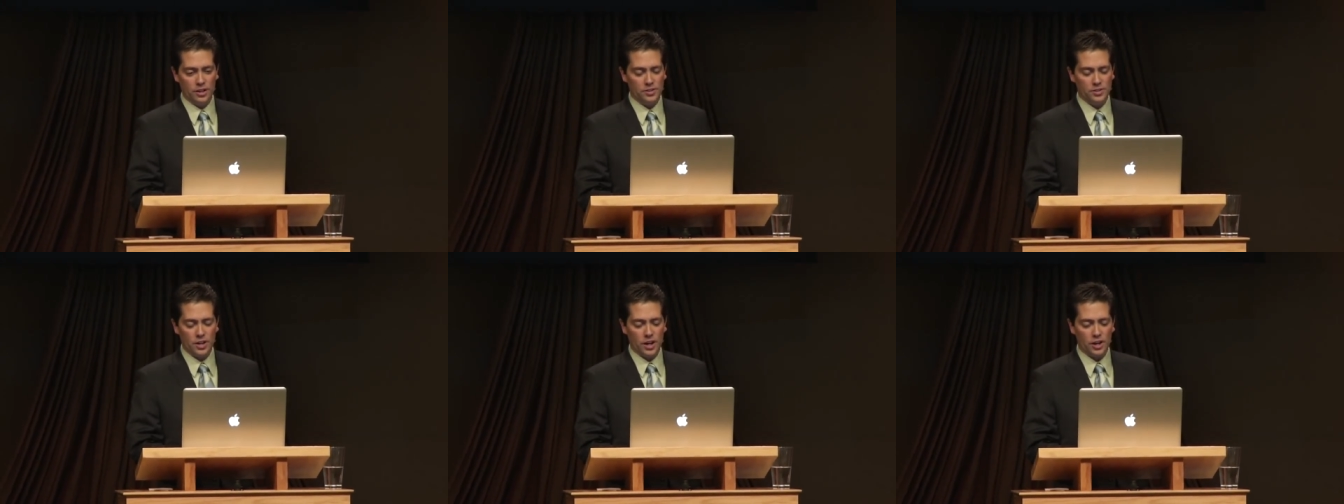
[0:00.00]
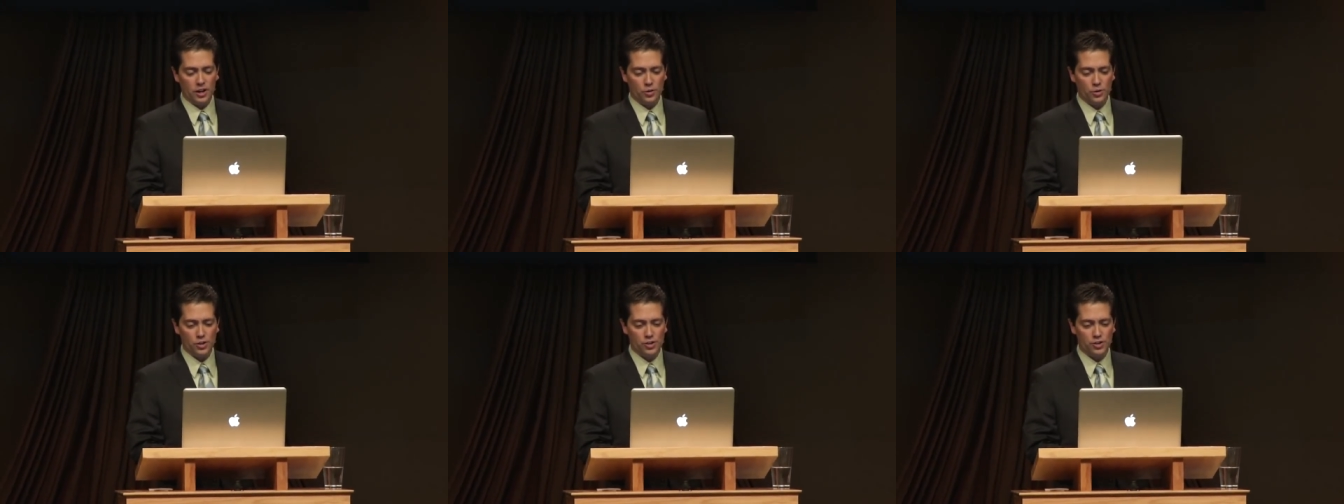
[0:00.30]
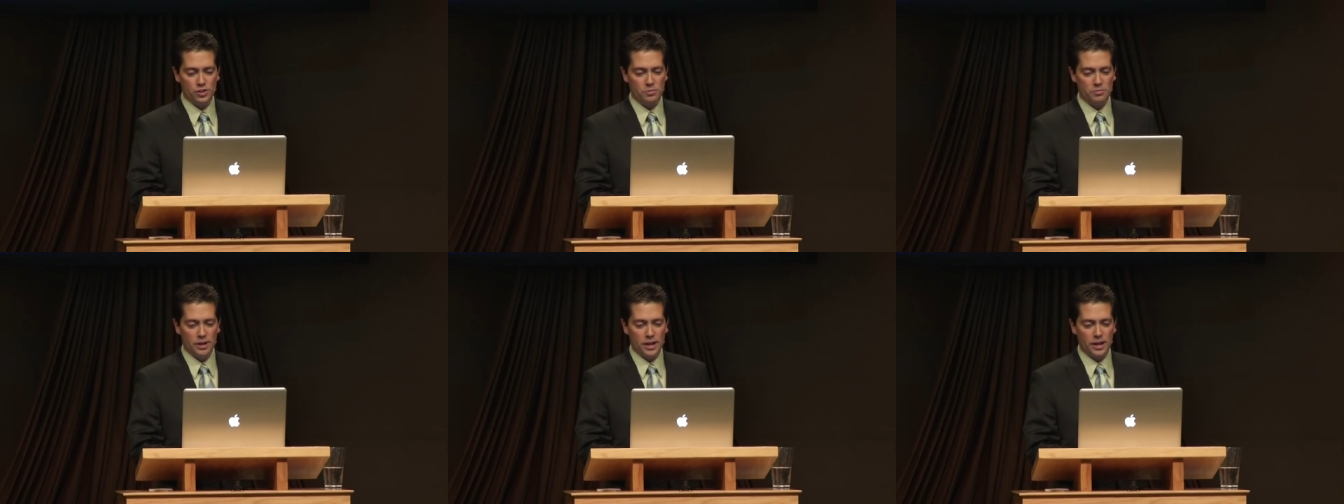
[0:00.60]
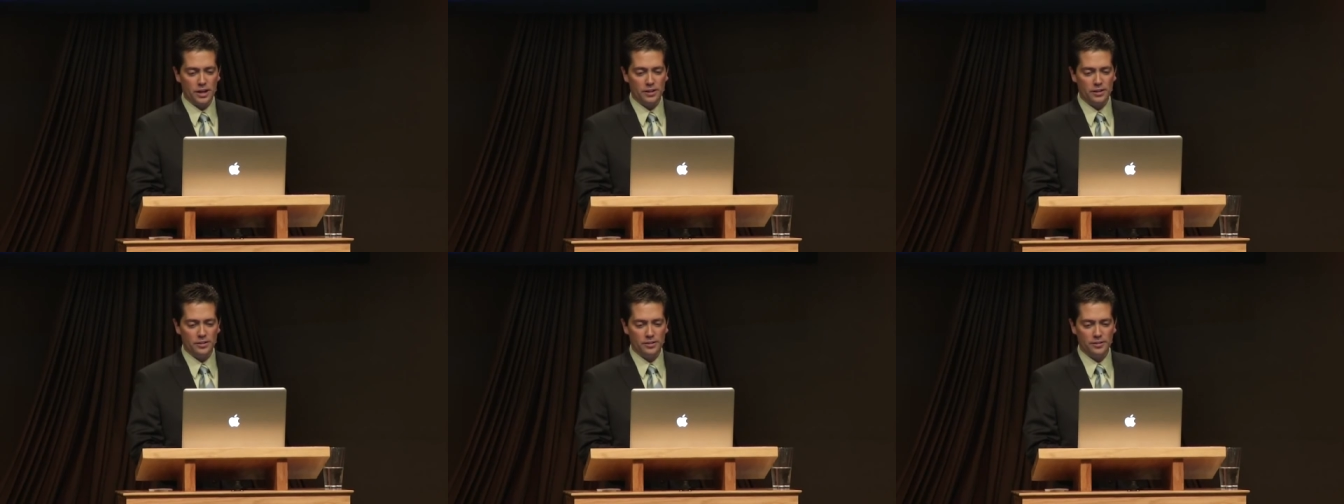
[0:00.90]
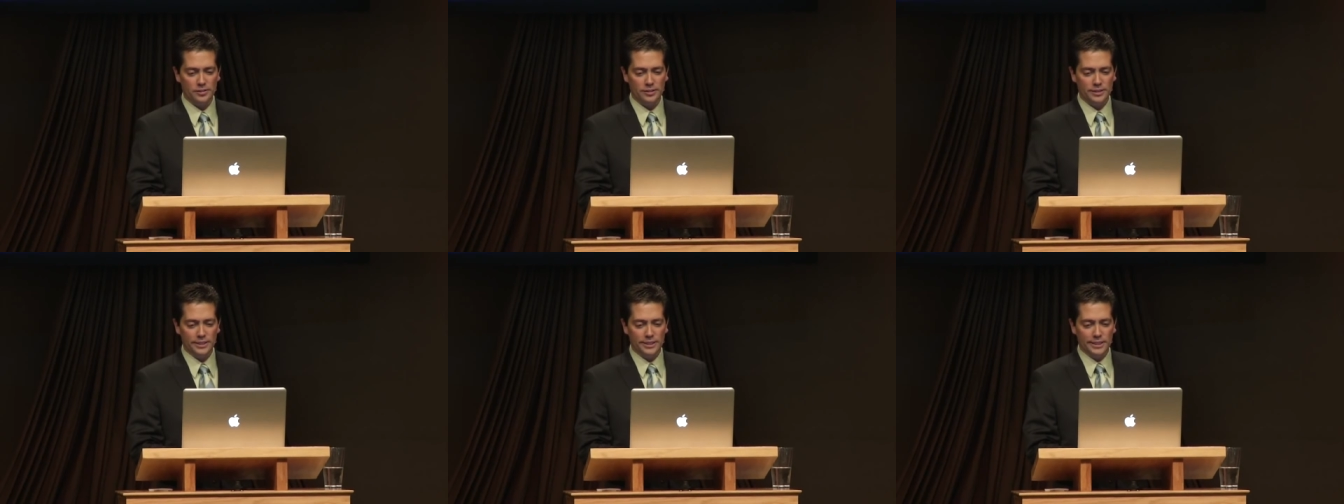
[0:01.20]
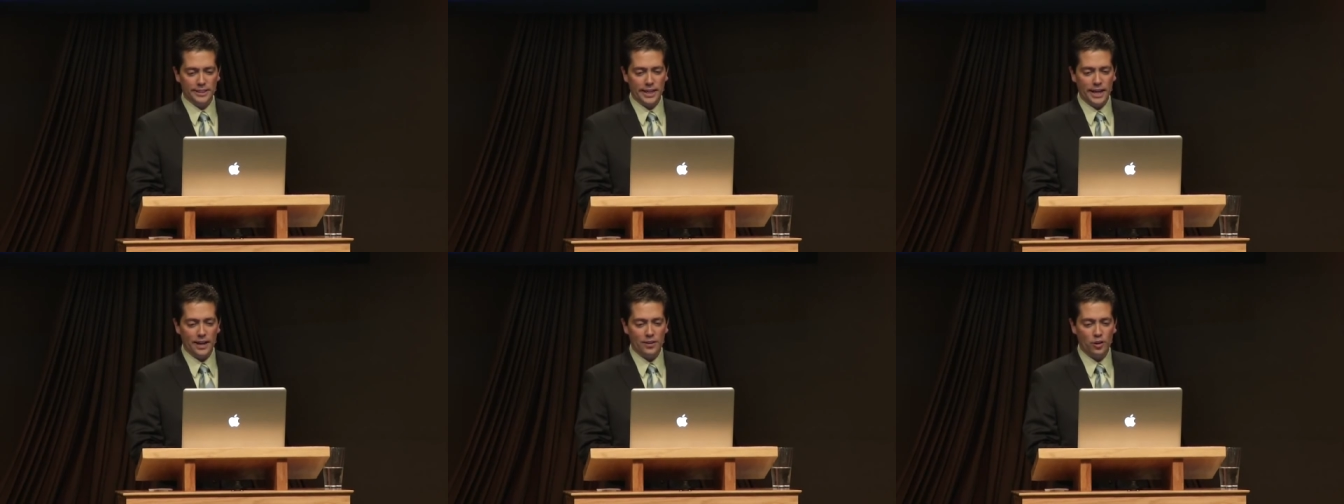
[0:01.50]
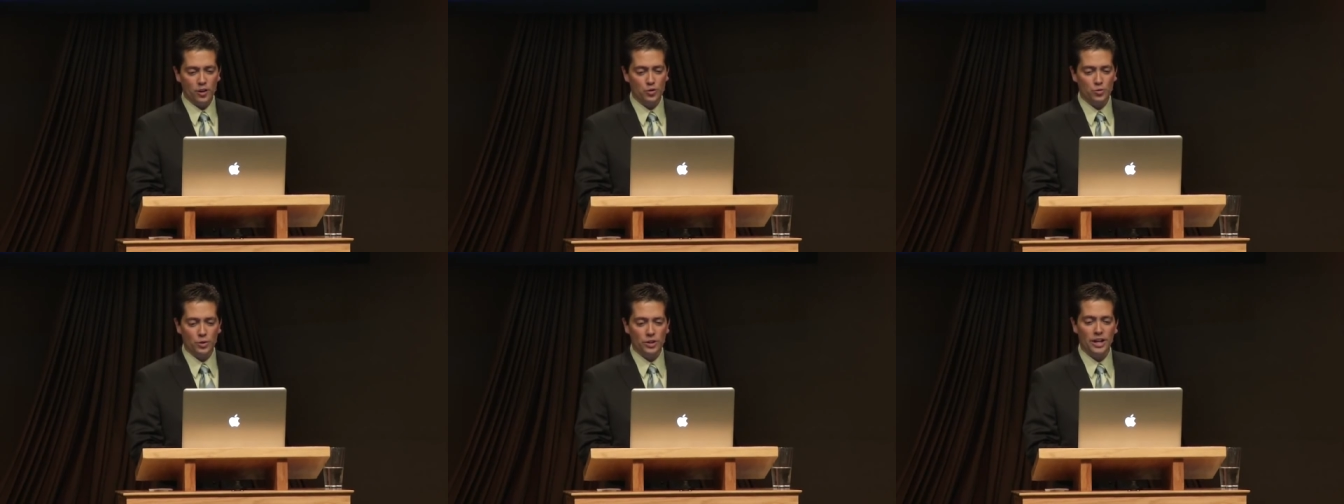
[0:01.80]
It's not a Christian band,
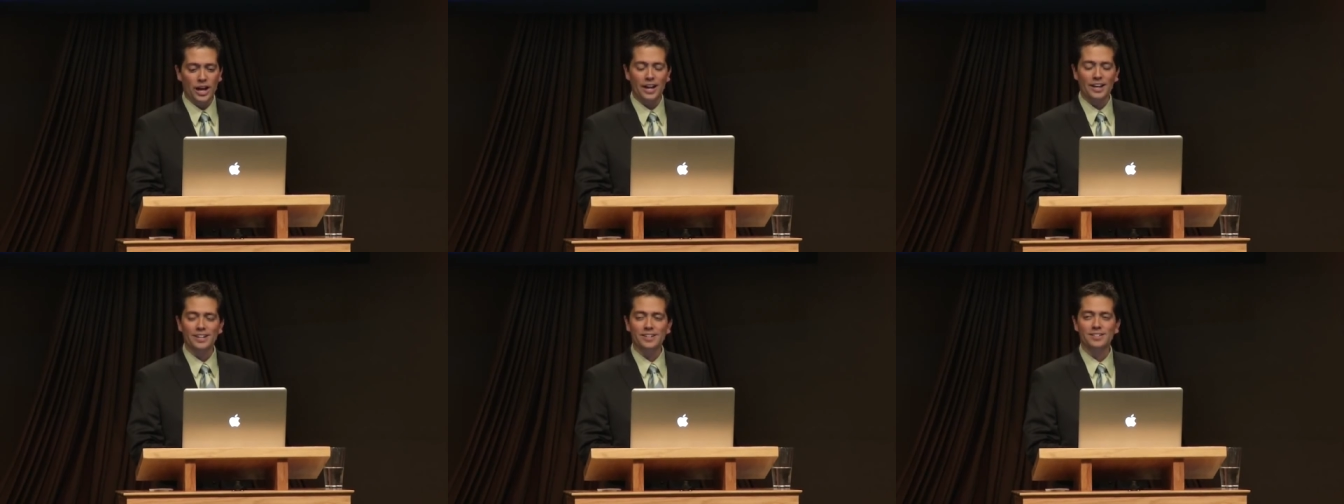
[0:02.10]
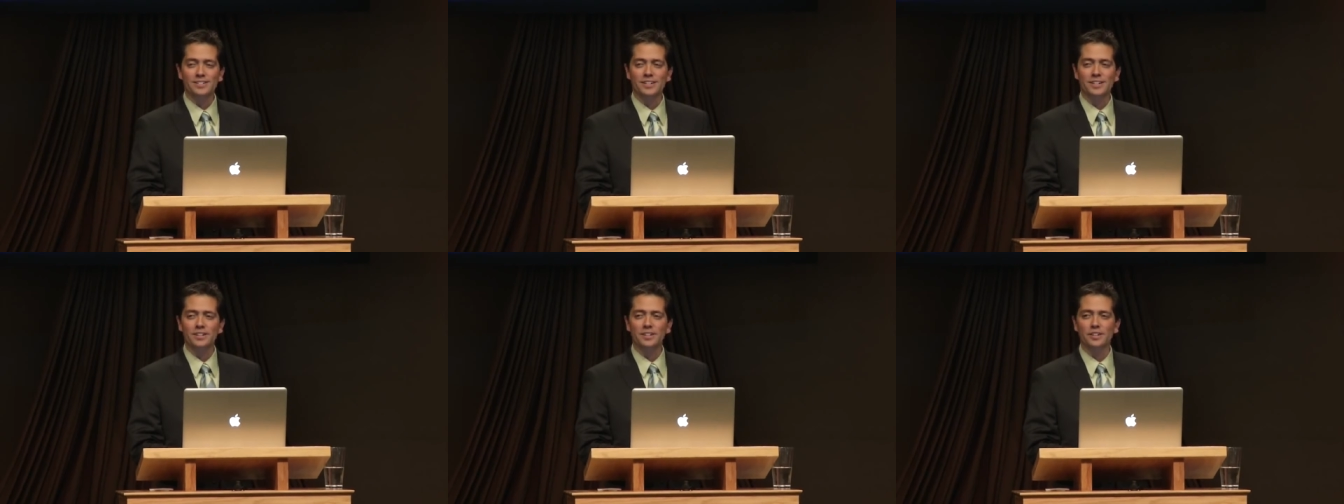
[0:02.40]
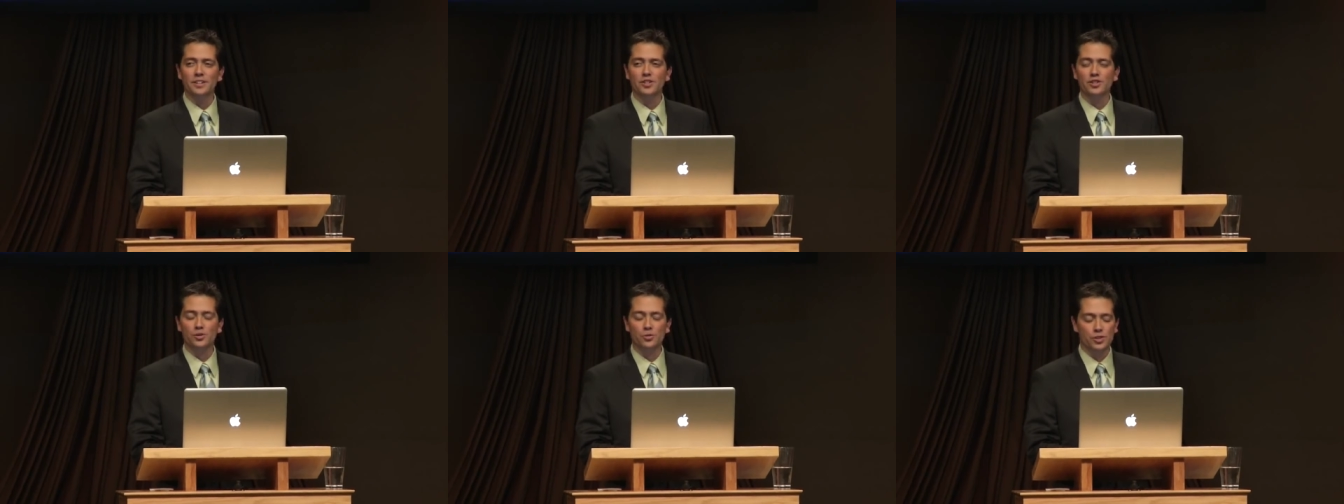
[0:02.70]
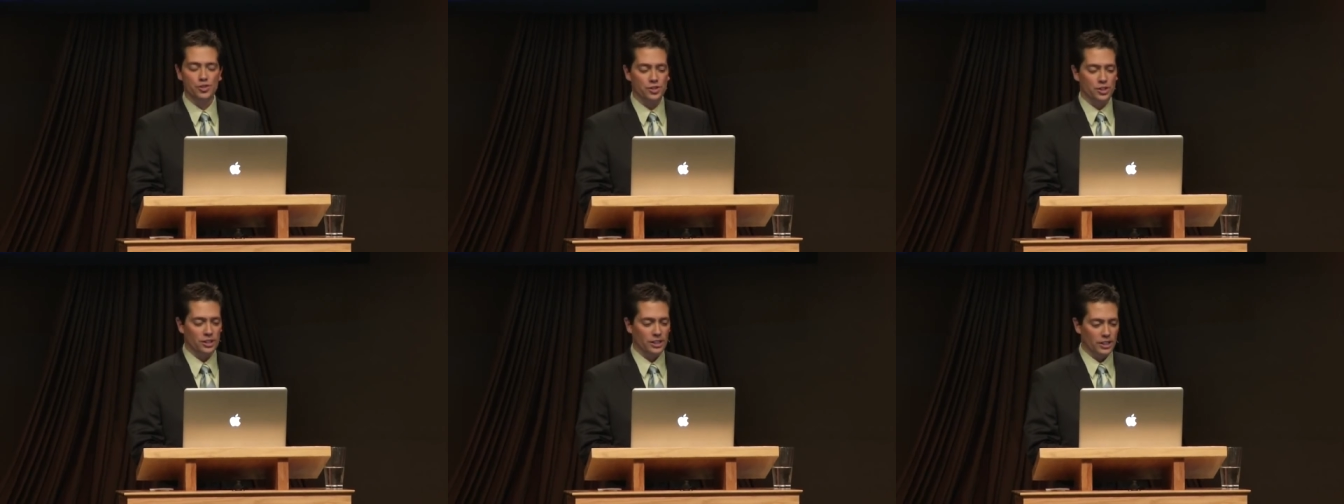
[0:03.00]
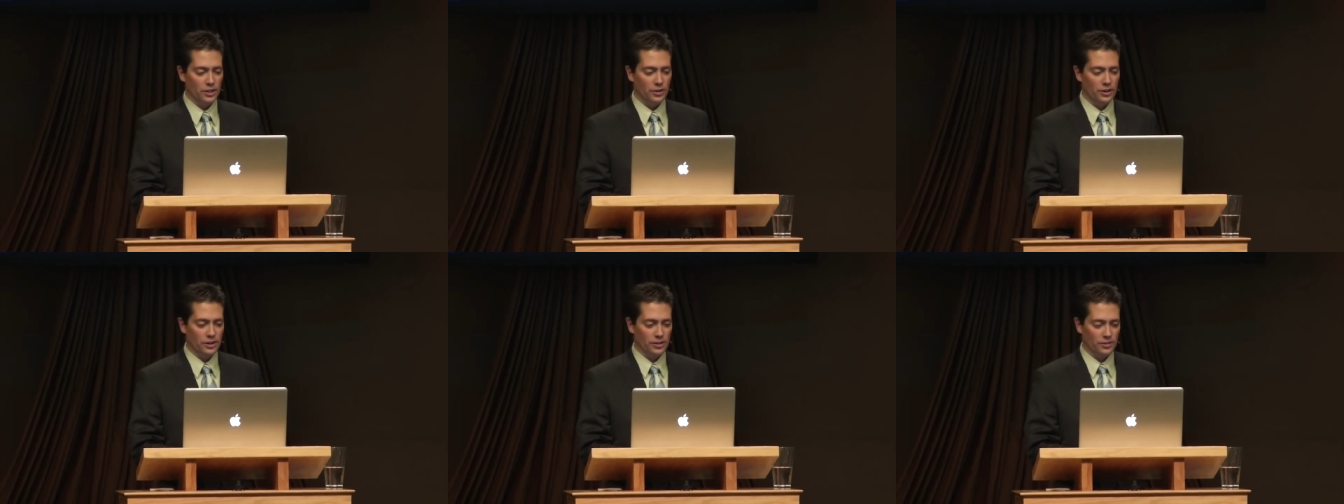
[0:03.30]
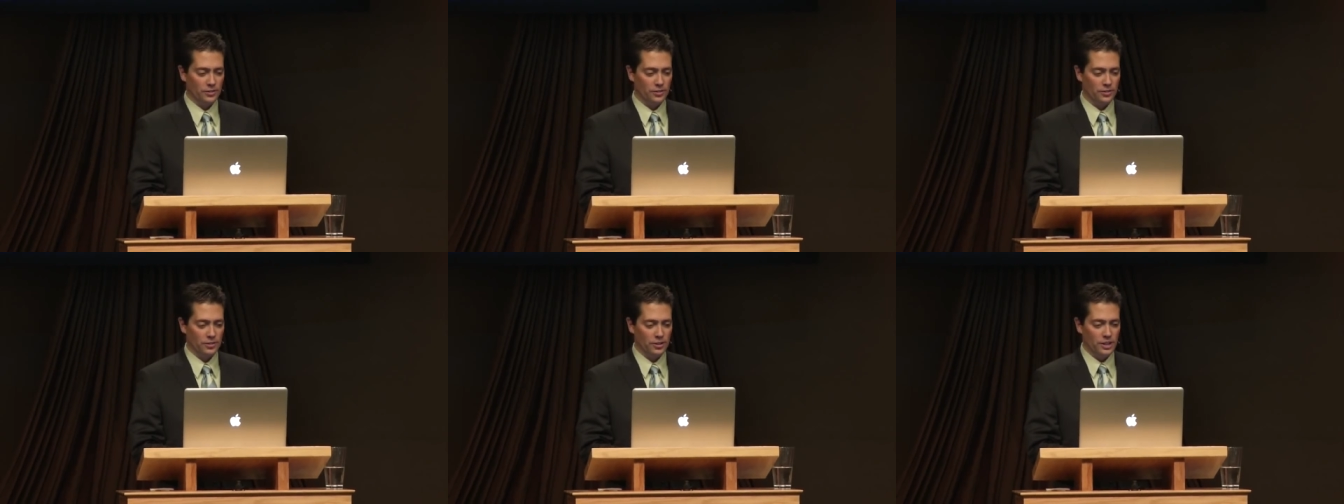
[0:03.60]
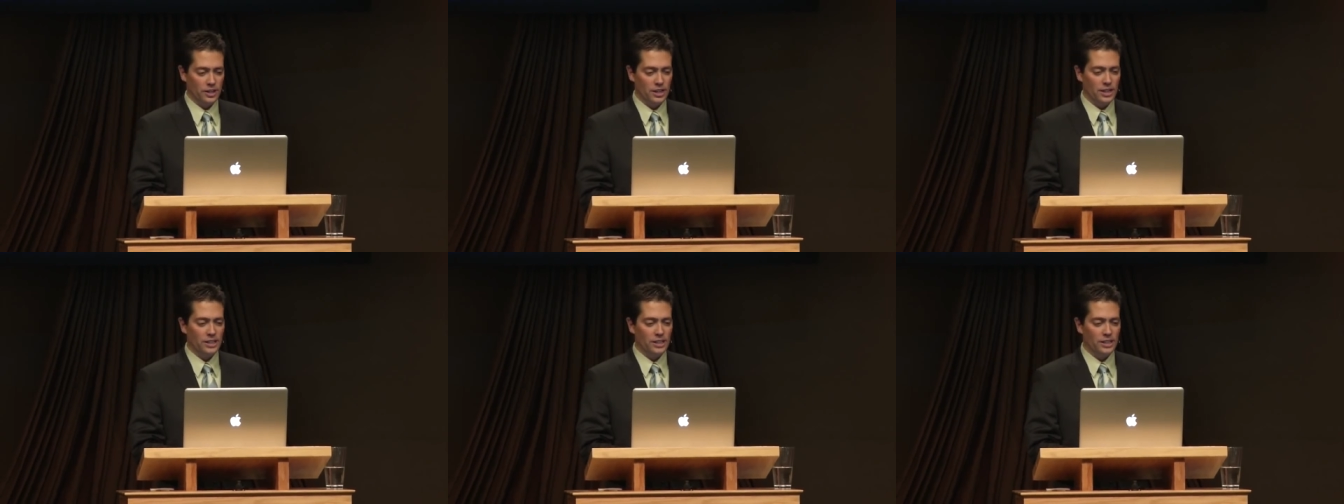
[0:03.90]
and those were not intended as Christian lyrics.